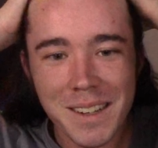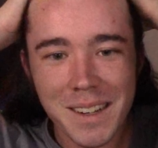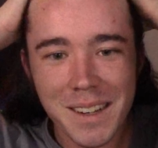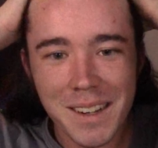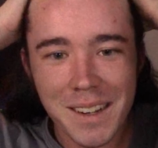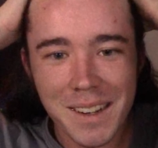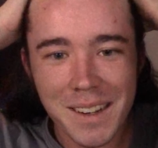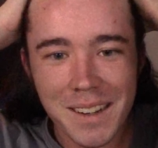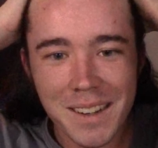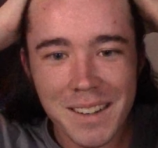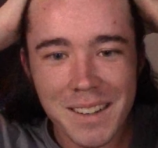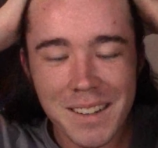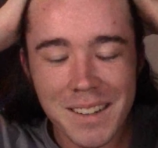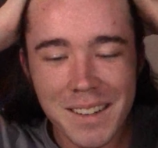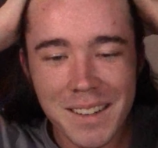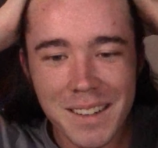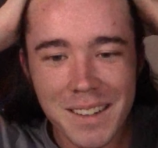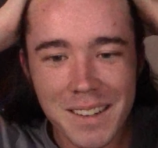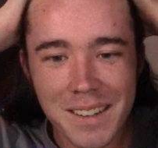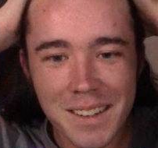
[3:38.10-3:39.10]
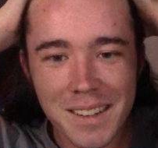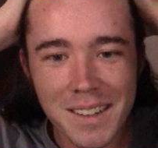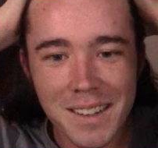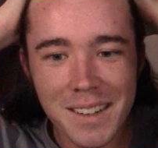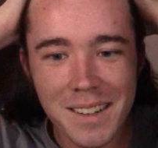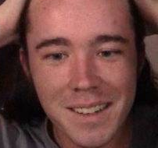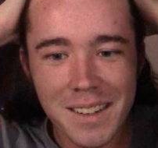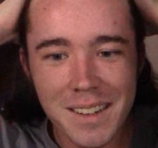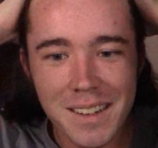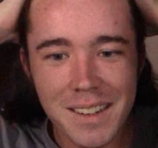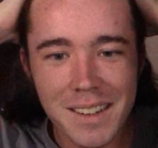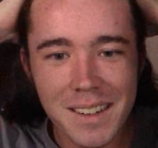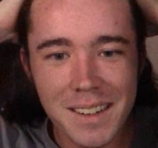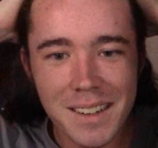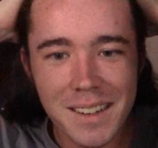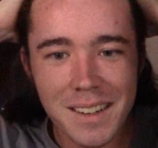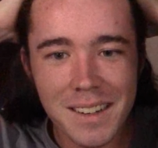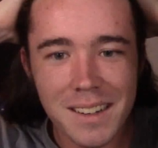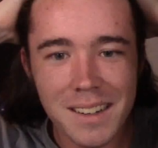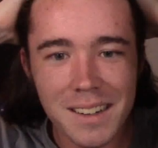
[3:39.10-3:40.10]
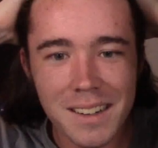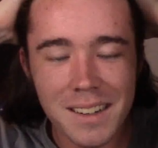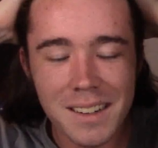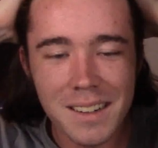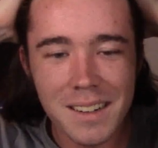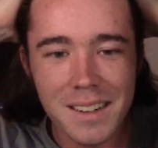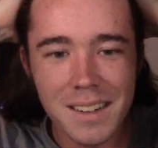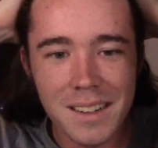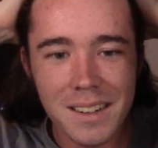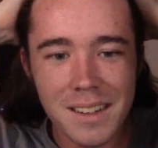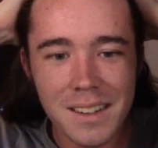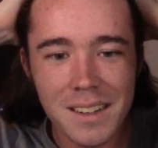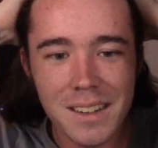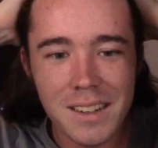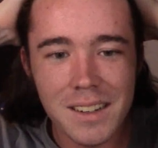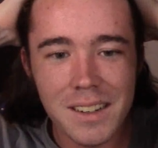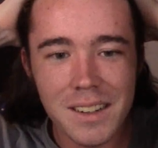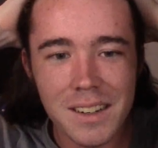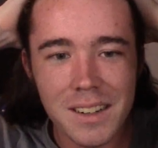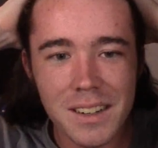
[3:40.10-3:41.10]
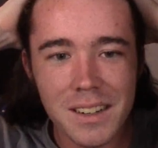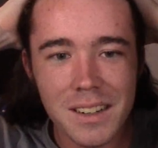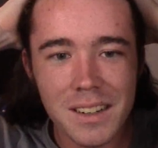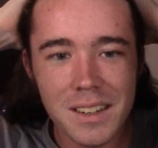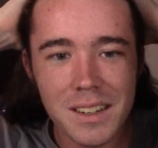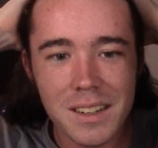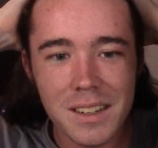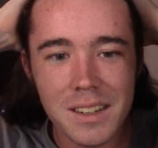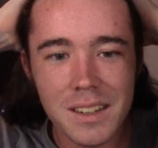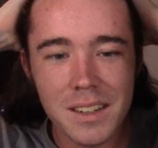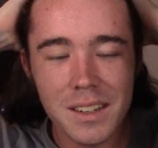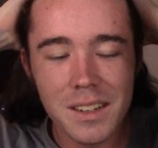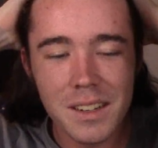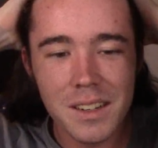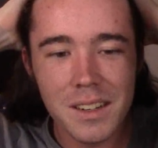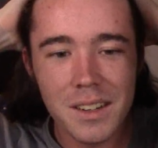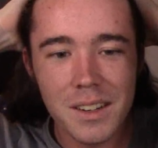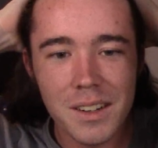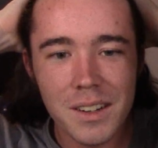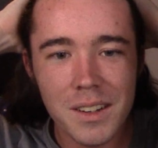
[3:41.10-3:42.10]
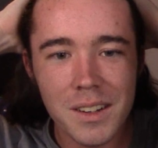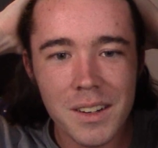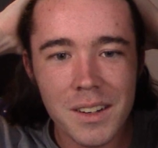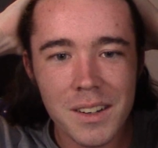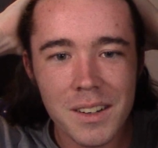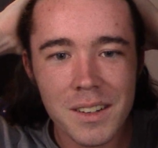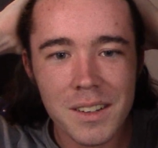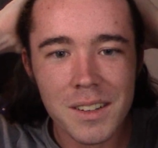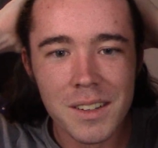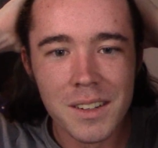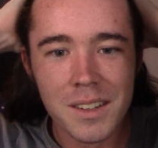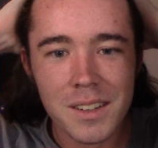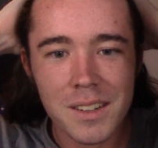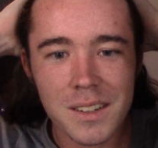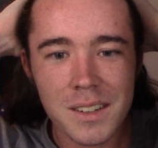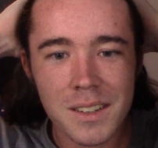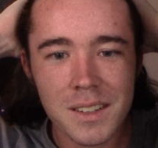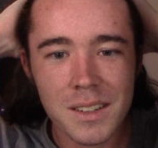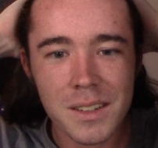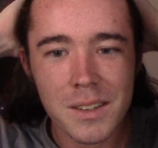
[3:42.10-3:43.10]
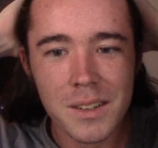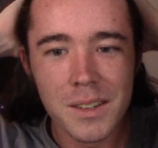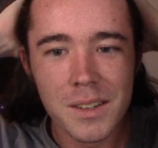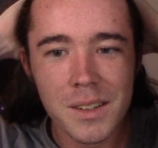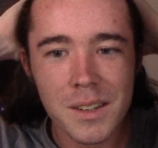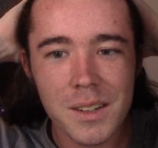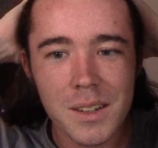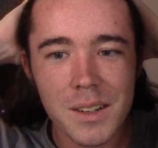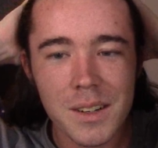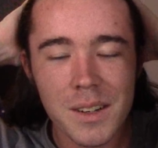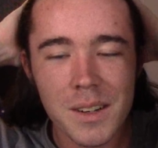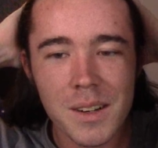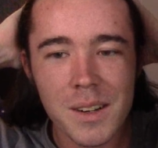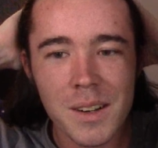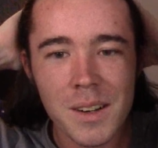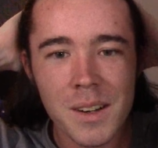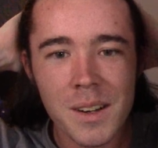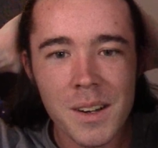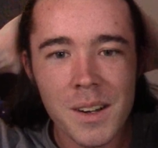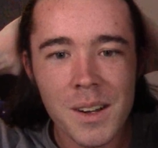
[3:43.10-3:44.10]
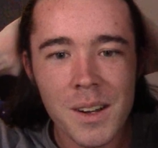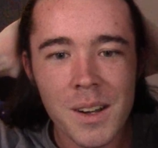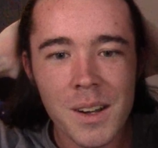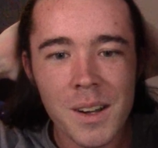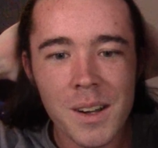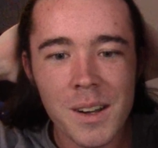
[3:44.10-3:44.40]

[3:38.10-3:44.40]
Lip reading: Nobody speaks.